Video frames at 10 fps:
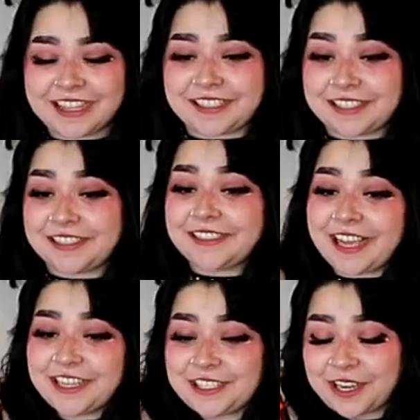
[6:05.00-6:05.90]
This is
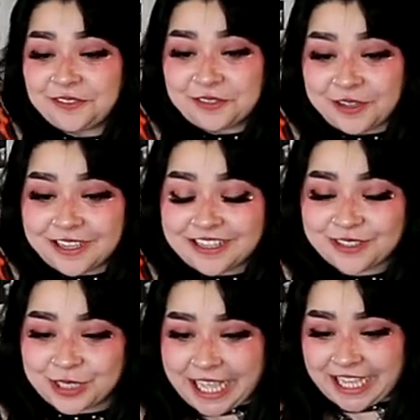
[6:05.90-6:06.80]
such a
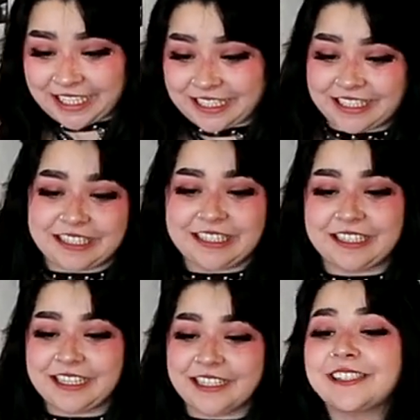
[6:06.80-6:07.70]
look, like
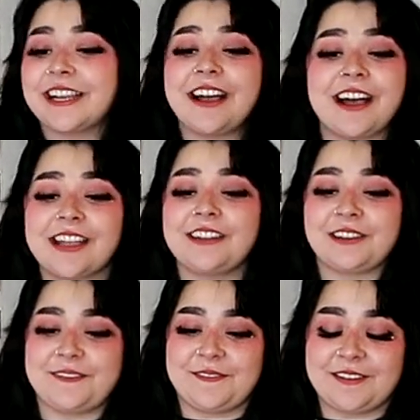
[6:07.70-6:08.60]
it's kind
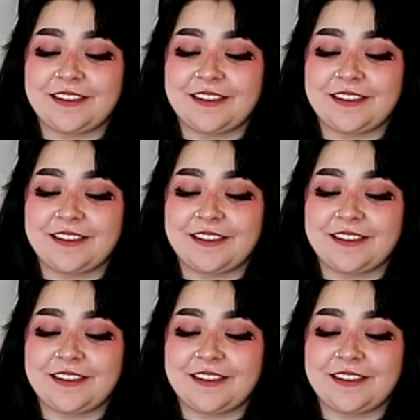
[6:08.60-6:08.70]
of